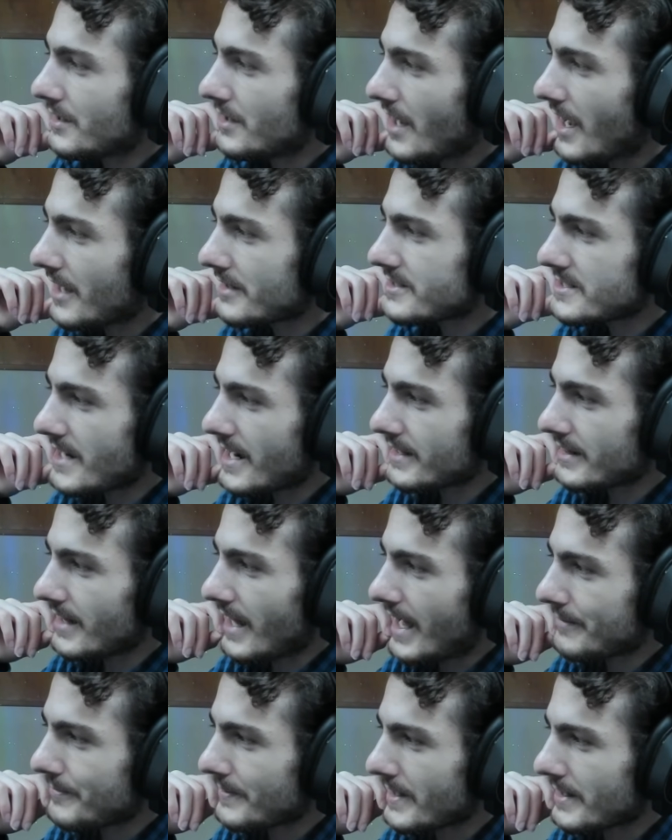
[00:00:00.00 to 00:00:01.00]
Not to die
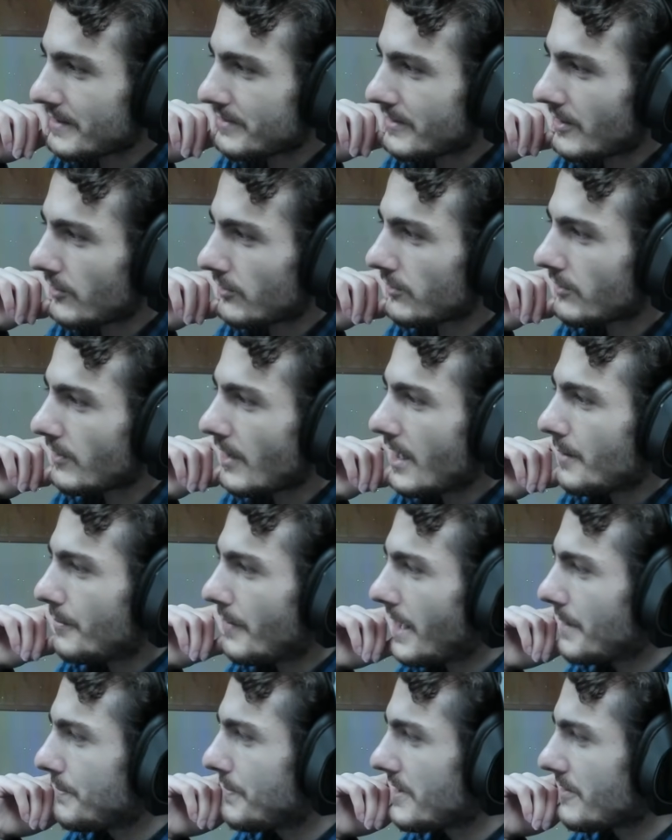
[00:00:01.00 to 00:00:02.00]
laughing at this.
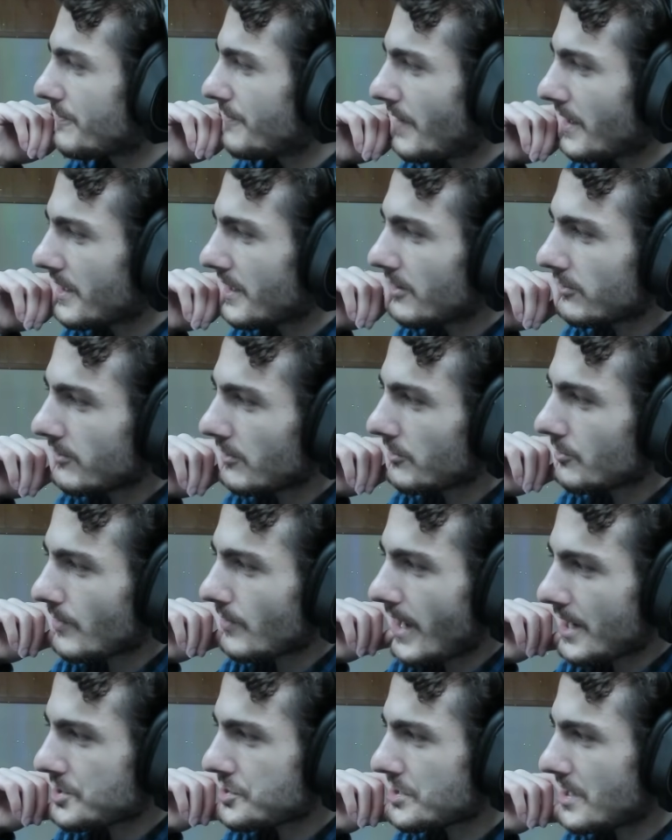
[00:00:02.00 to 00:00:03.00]
Might be the funniest
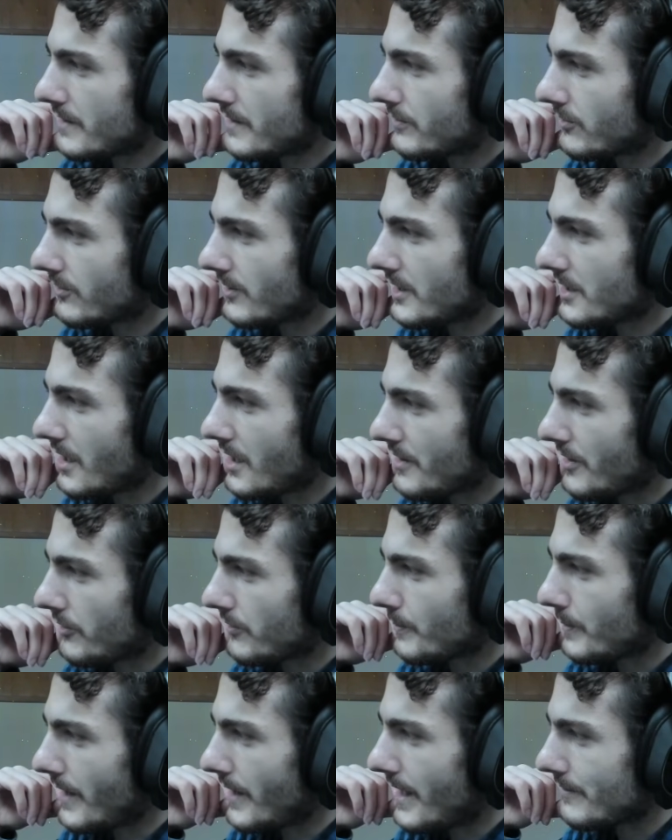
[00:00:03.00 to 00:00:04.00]
interaction I've seen on
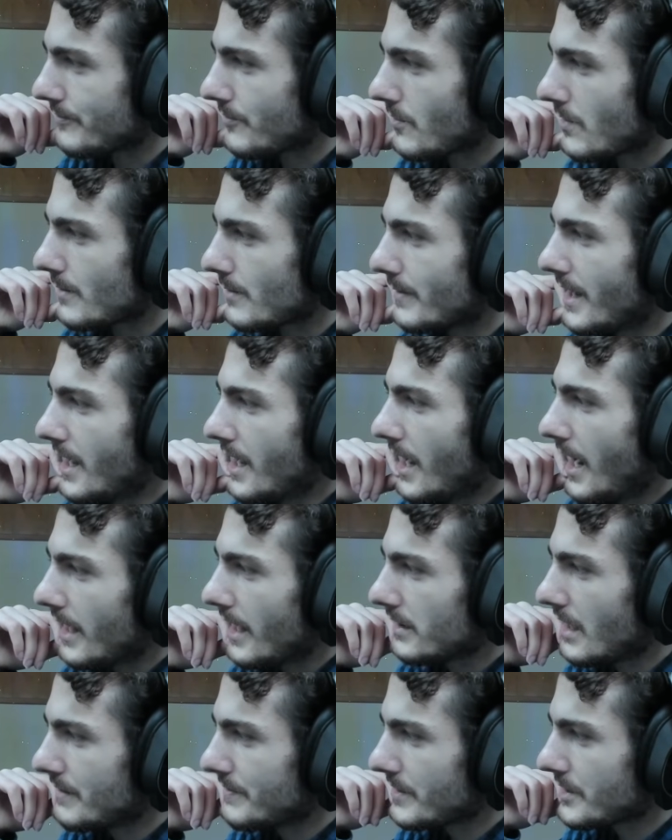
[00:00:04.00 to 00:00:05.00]
this platform.
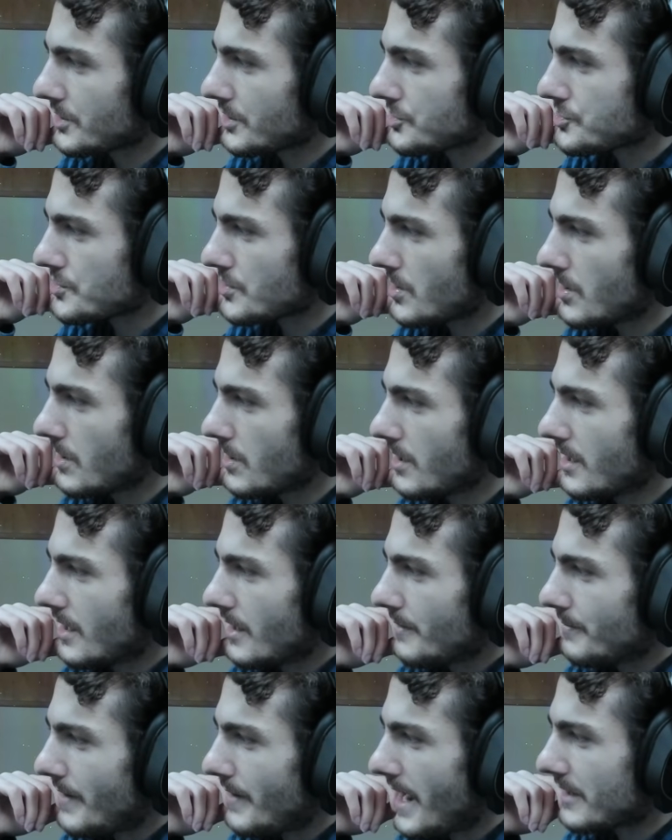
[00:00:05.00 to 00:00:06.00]
I love a good troll.
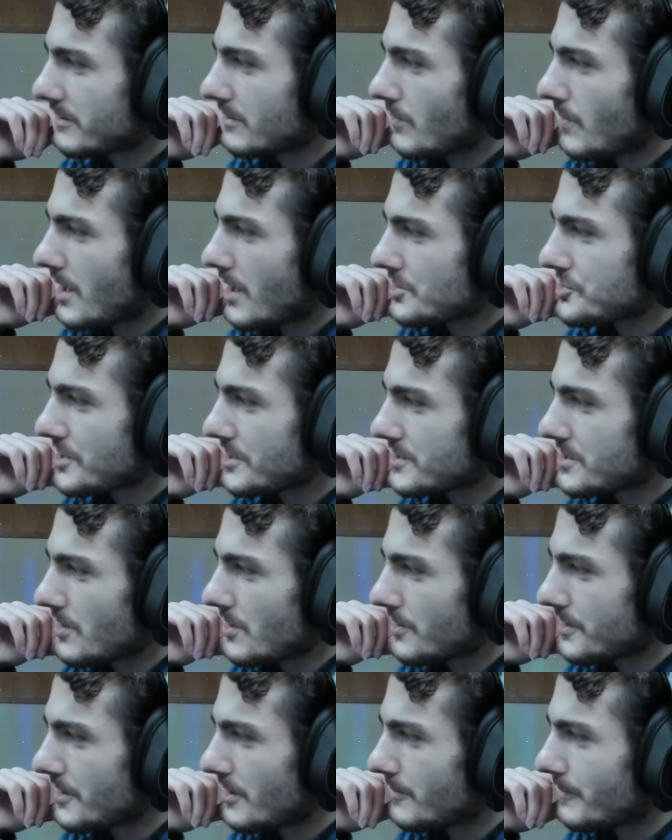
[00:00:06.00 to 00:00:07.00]
Back to watching
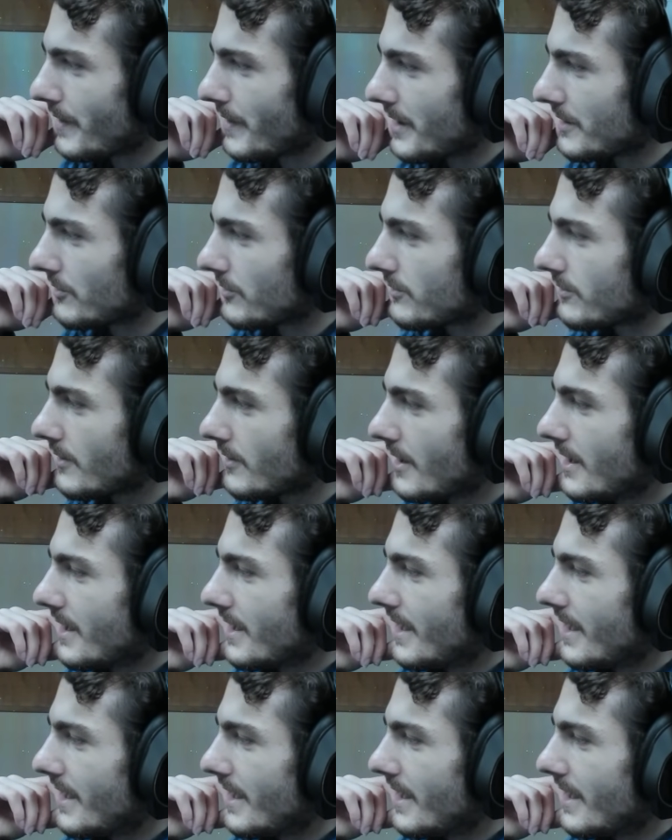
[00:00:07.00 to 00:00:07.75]
Tokyo Vice.